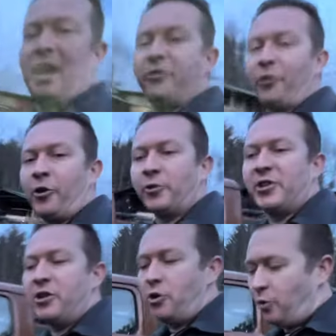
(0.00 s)
And for those
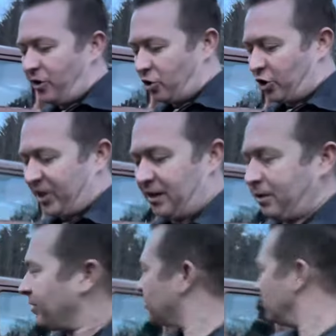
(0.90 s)
new to the channel
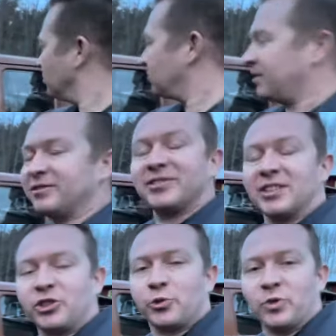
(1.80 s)
that don't, I've, i
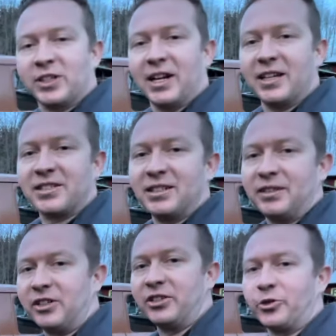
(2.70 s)
just realized I
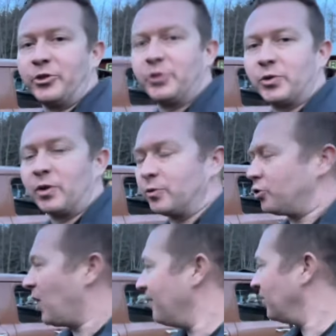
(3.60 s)
never introduced what we're driving.